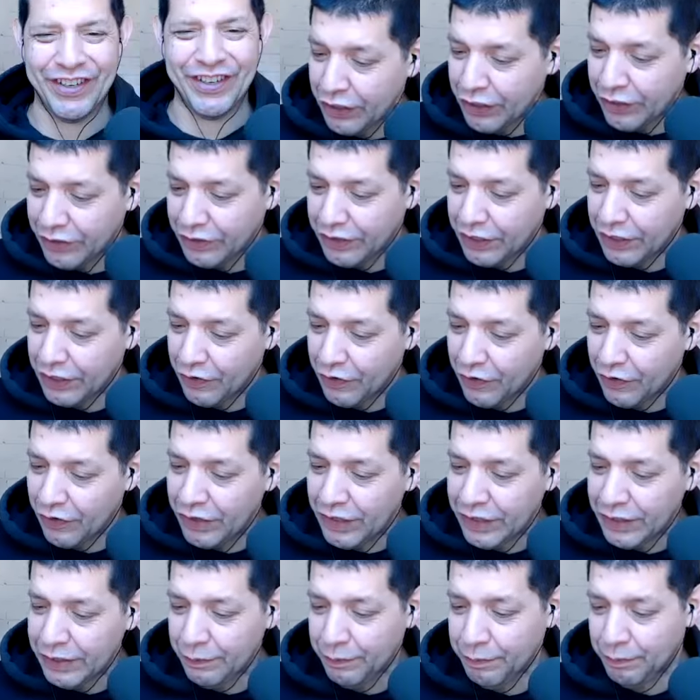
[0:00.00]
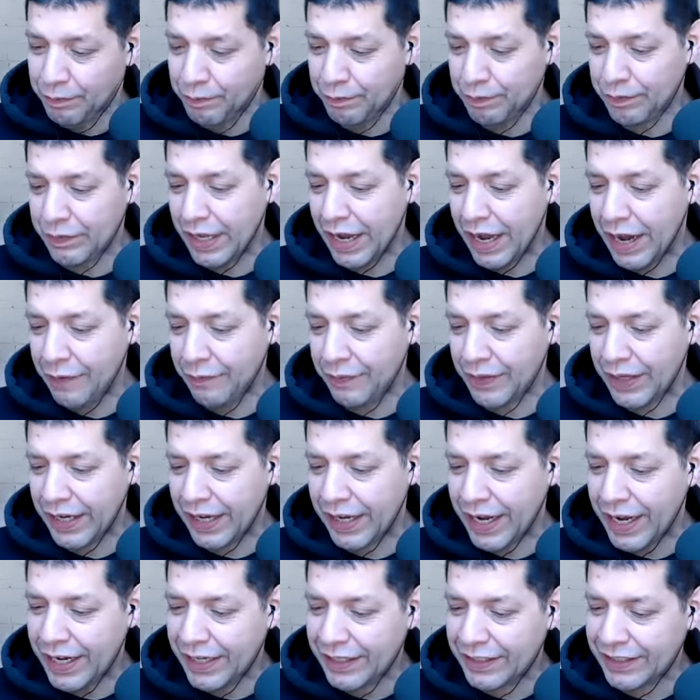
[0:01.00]
know, the only time that
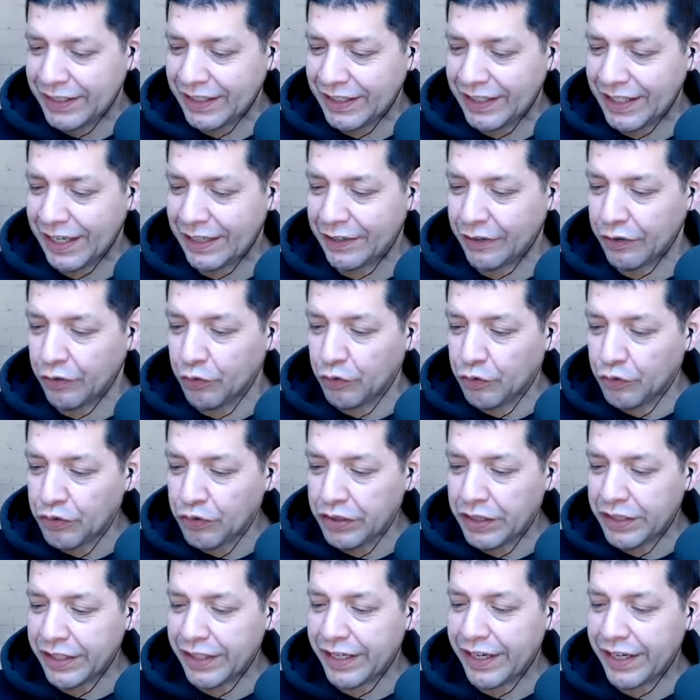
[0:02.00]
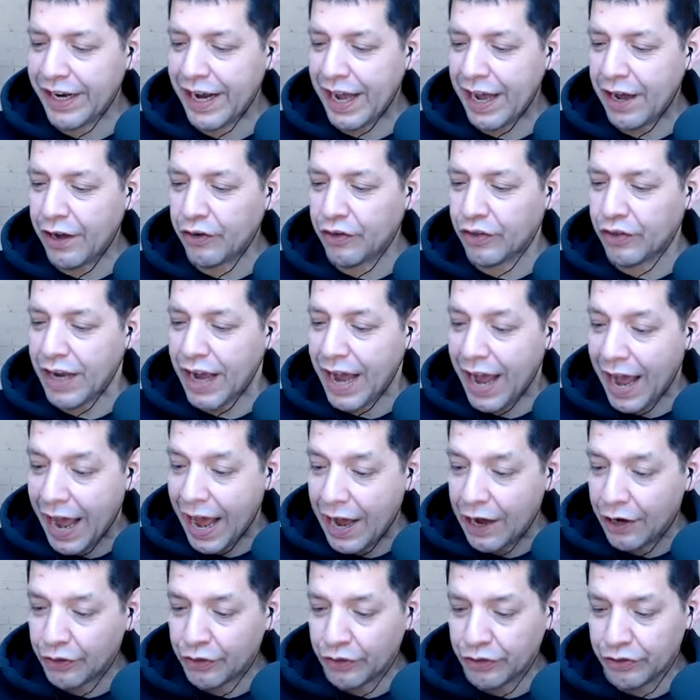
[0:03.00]
I have seen an underground
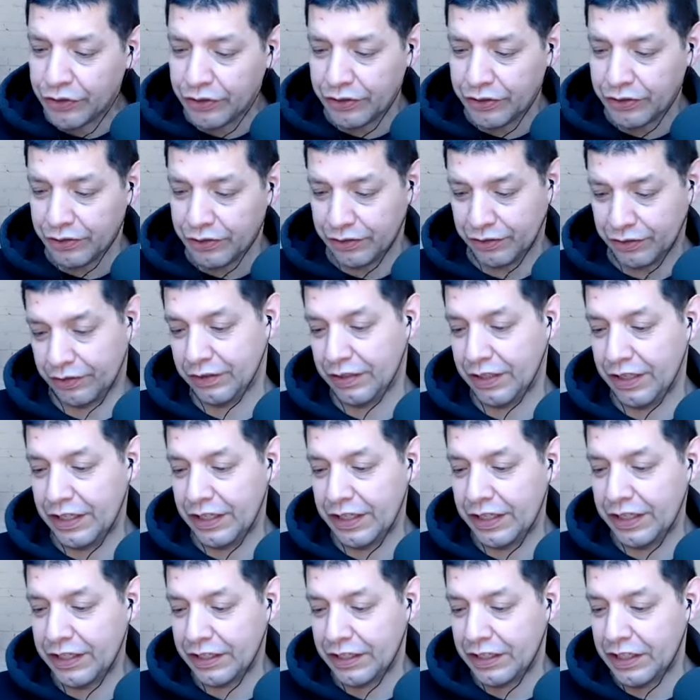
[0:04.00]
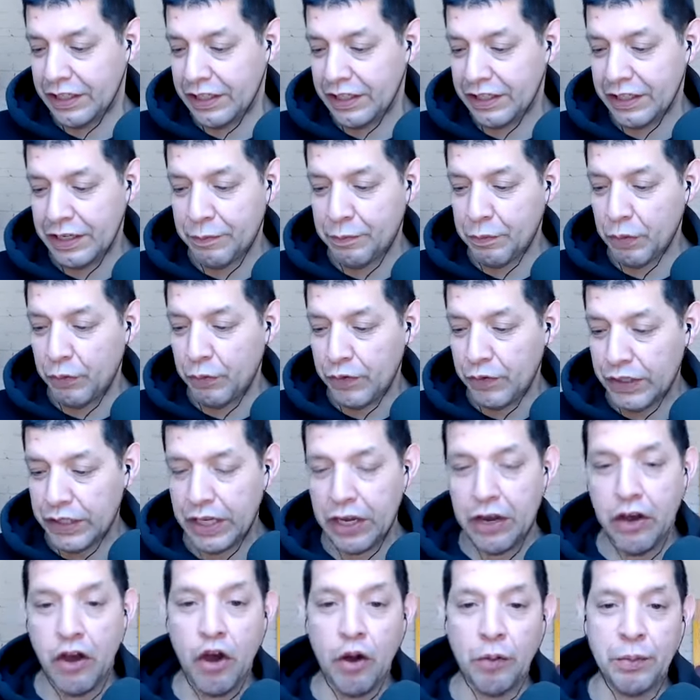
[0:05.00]
house is in the movie
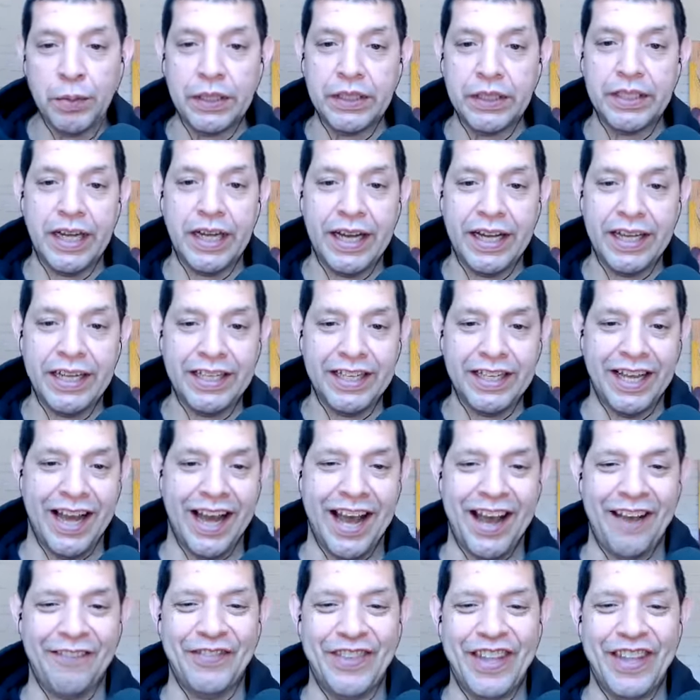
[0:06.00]
The Hobbit. I have